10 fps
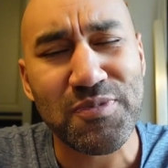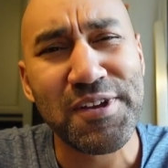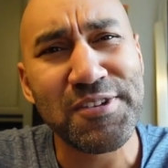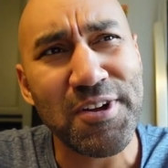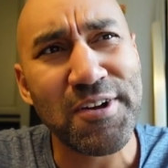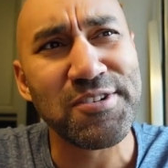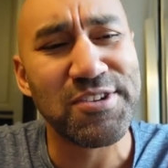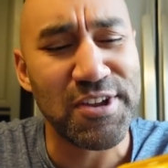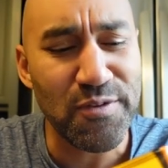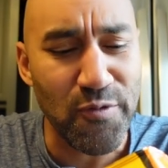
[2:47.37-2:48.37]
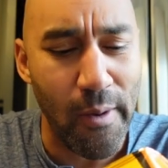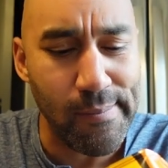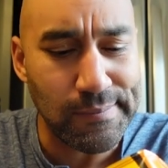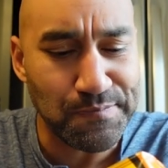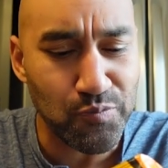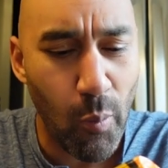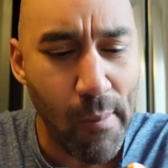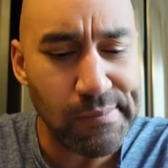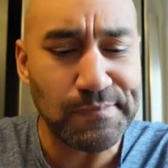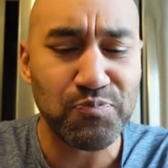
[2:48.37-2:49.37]
These are different.
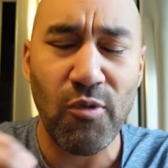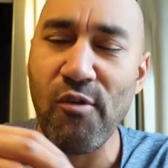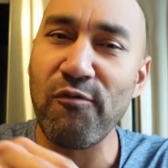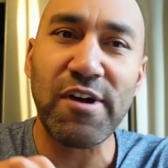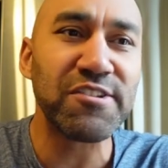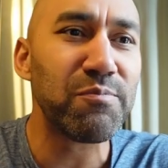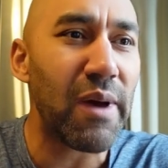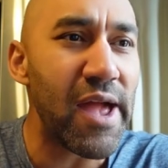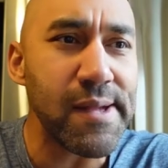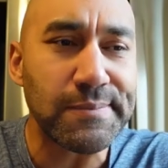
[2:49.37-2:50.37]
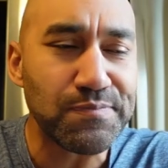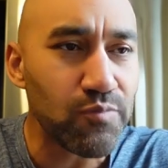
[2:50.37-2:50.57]
First bite,